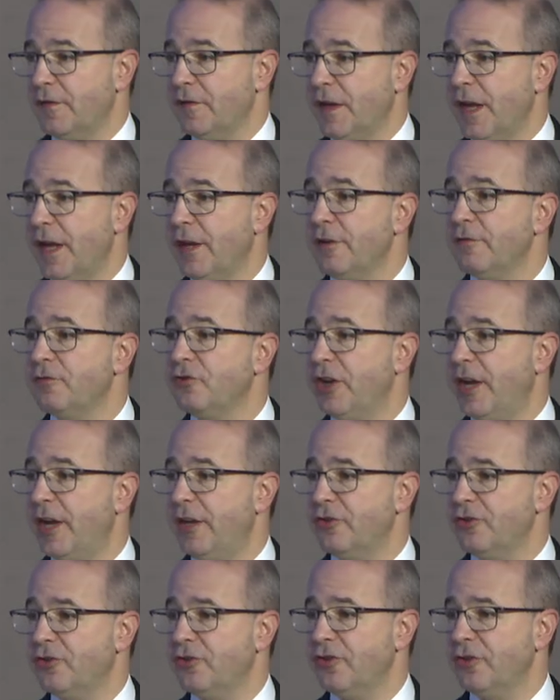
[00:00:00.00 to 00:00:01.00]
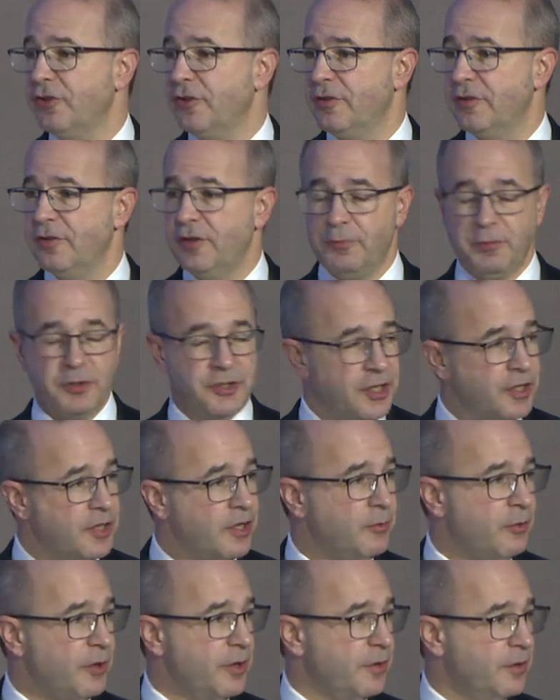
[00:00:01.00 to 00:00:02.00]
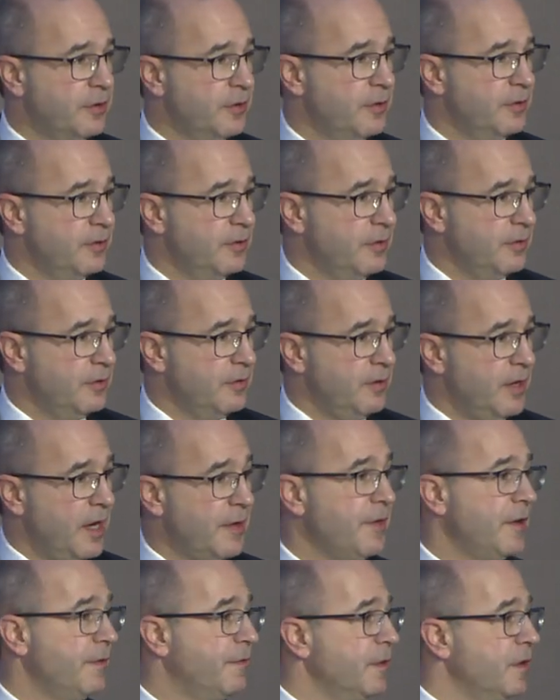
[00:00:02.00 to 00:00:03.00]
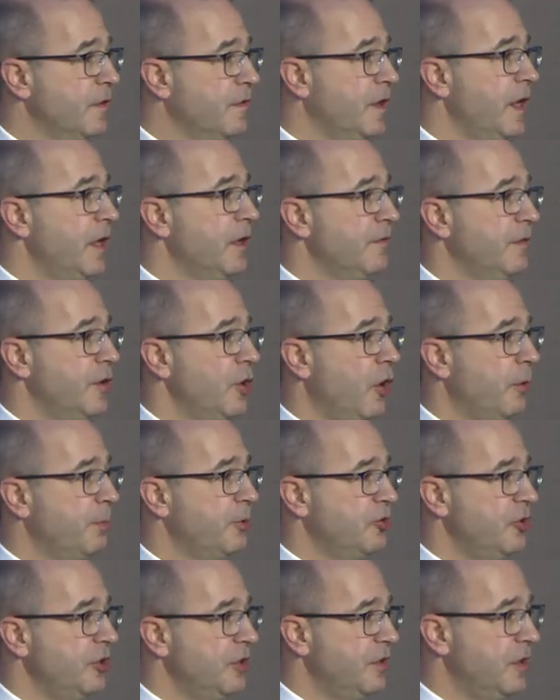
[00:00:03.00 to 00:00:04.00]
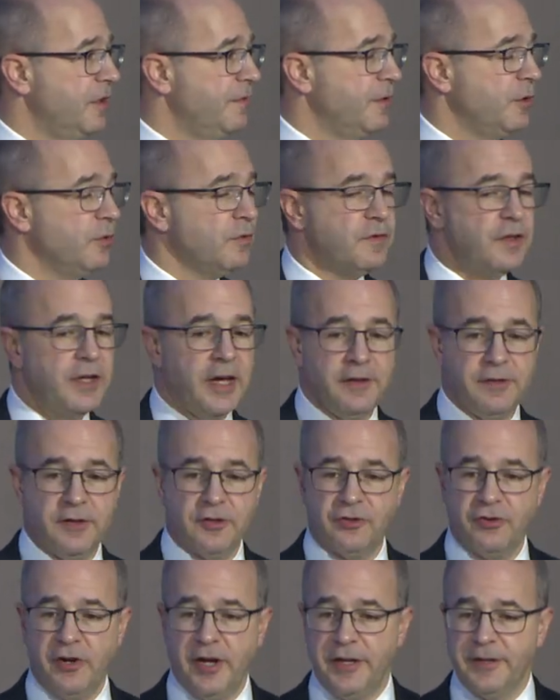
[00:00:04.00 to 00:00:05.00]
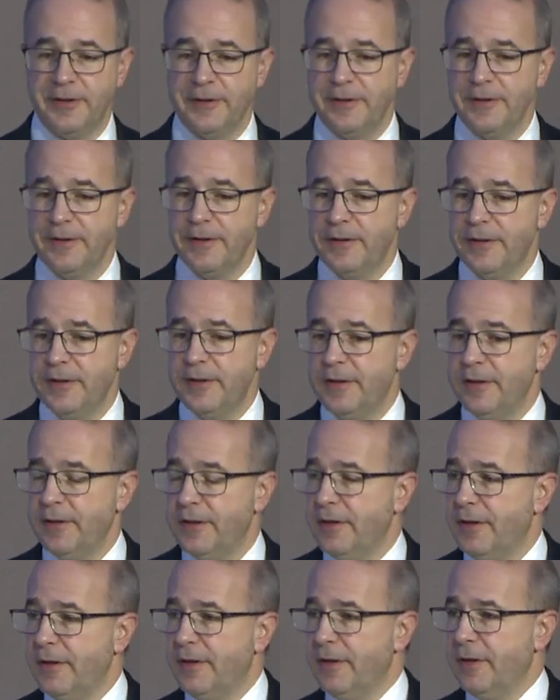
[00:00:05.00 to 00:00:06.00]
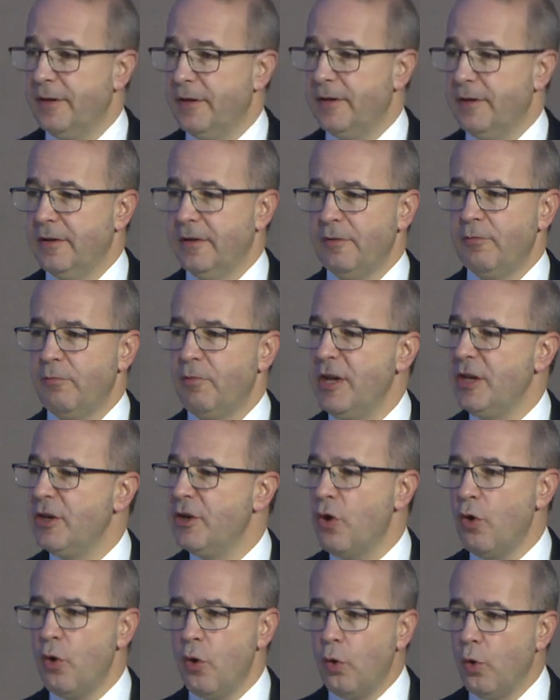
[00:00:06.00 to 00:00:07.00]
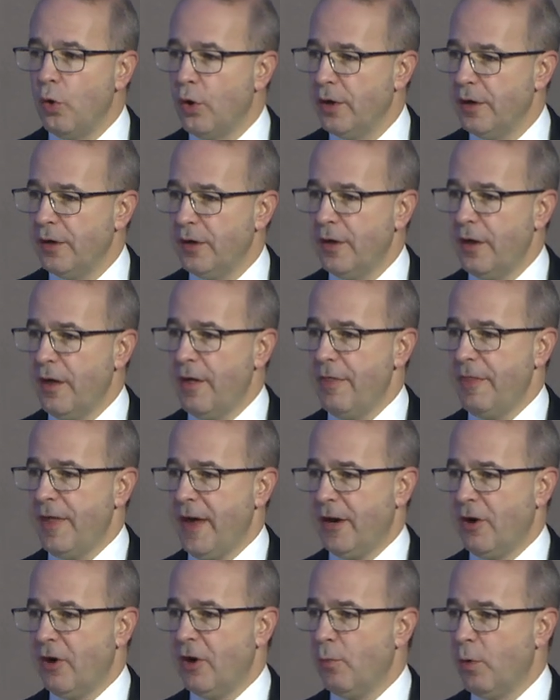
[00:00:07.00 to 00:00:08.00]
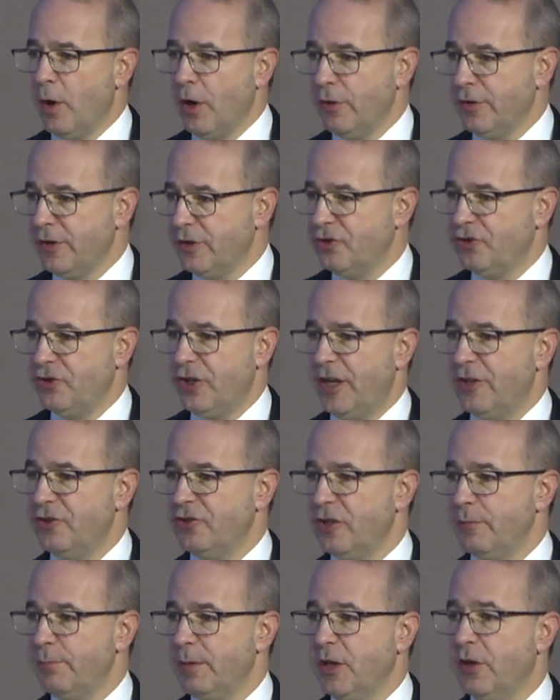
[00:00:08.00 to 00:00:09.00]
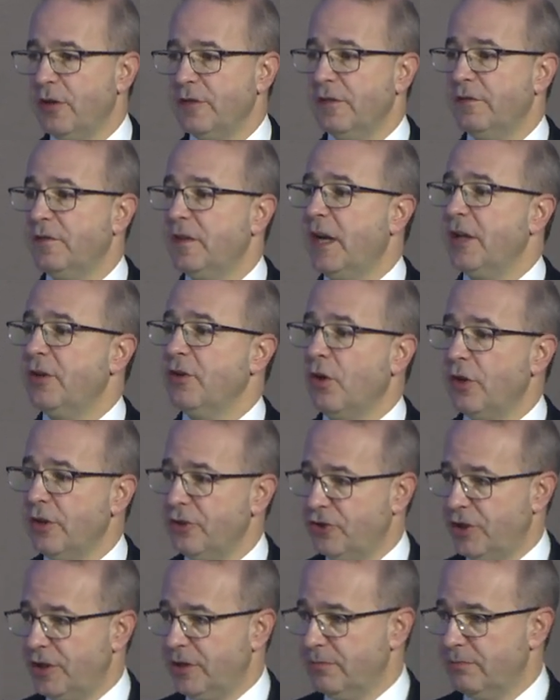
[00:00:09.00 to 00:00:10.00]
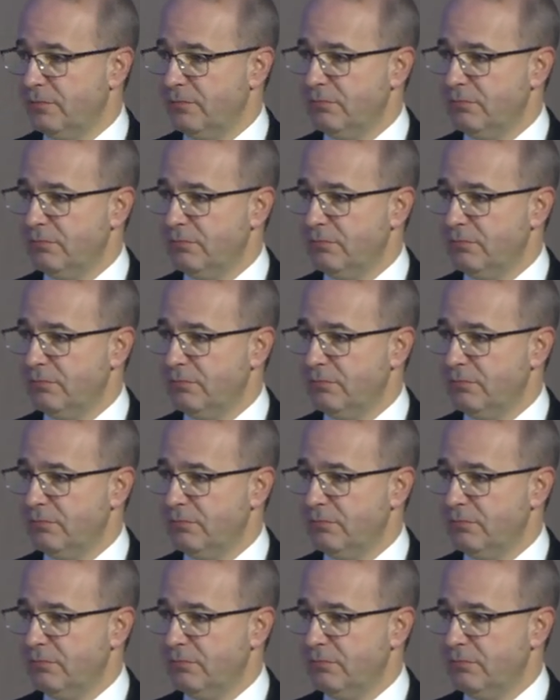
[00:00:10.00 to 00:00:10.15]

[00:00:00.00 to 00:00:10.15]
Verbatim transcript: the scale of change that we're dealing with, and therefore the scale of the opportunity for those who get this right. We know that our world is changing because of technology.